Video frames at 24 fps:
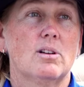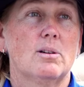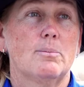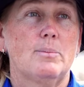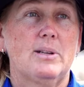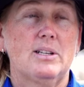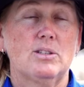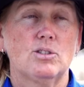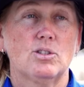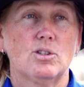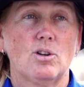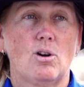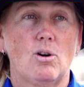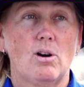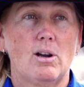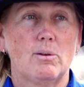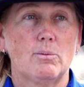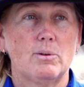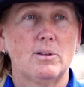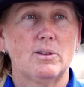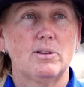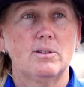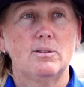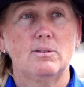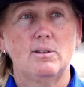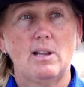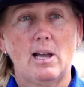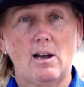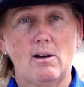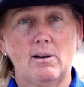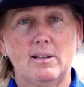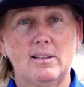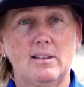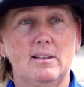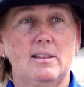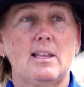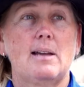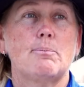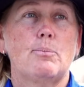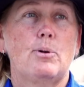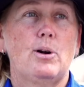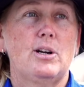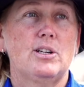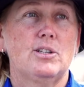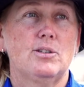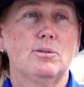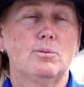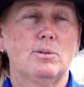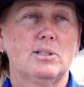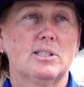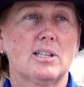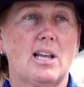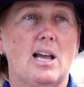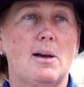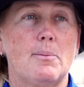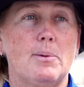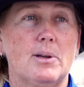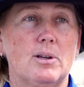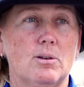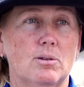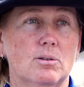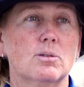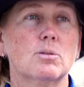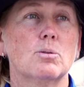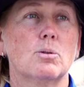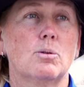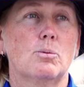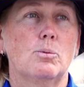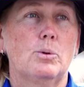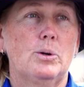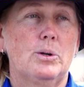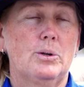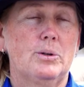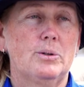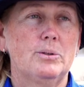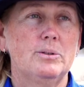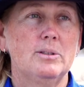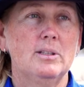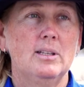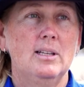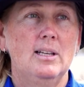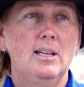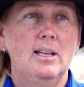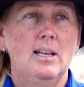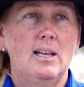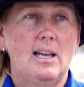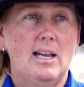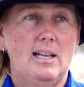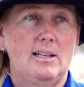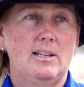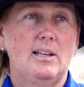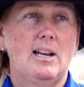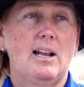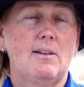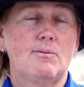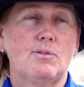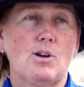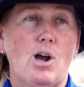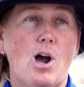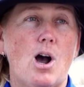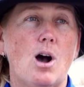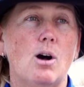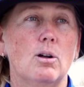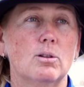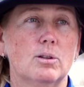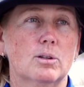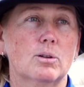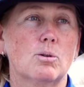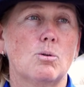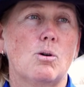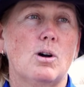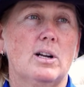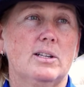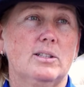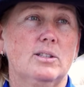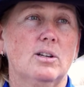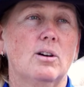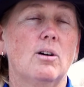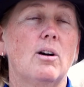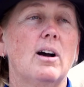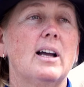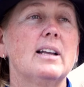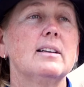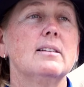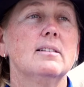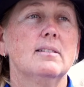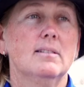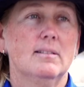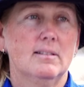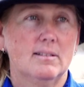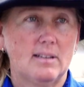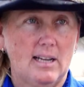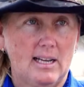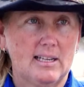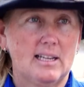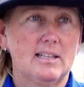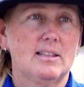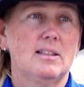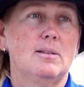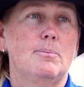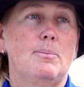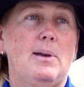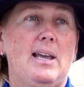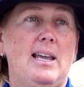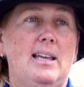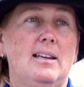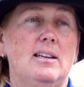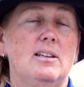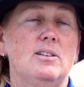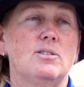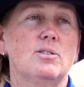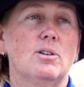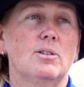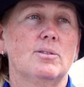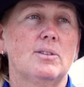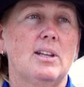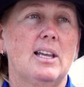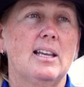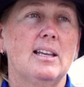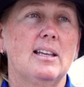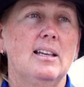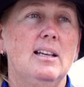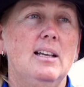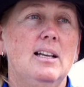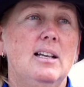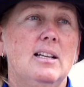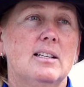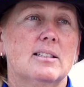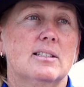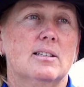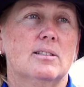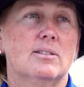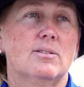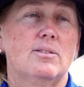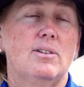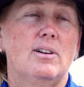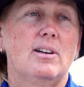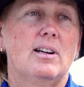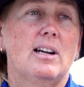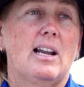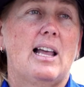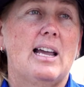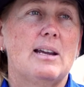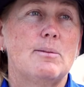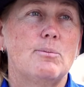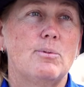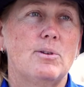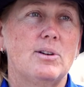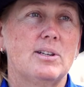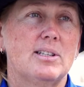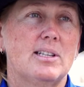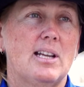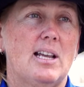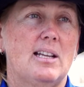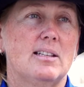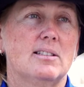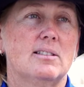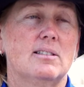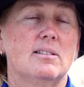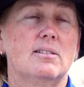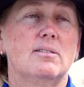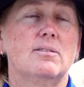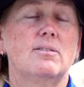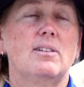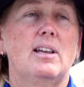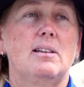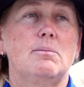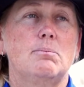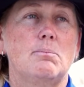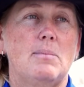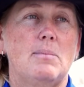a bit shy with knowing that that pressure was coming onto a wound, and you'd have to hold it quite tight and get the bandage on there. So it's very labour intensive and